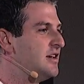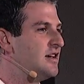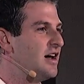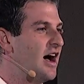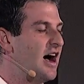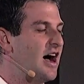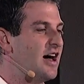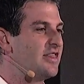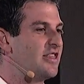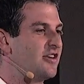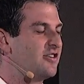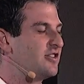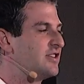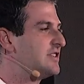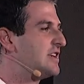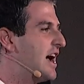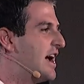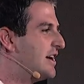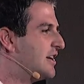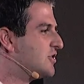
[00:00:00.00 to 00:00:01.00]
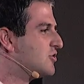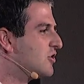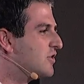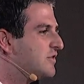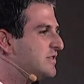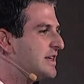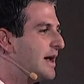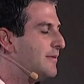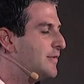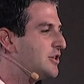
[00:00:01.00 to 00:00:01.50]
that are designed to sort
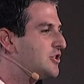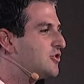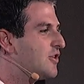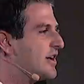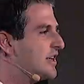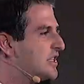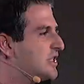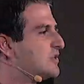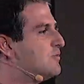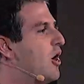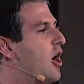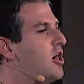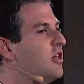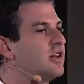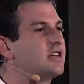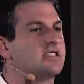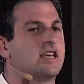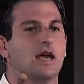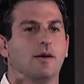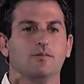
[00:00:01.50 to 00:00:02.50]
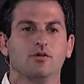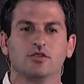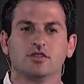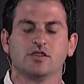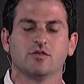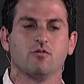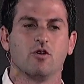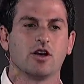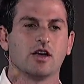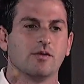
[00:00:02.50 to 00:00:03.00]
of demonstrate small examples
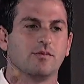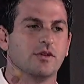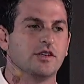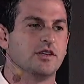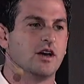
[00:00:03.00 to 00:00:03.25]
of what can be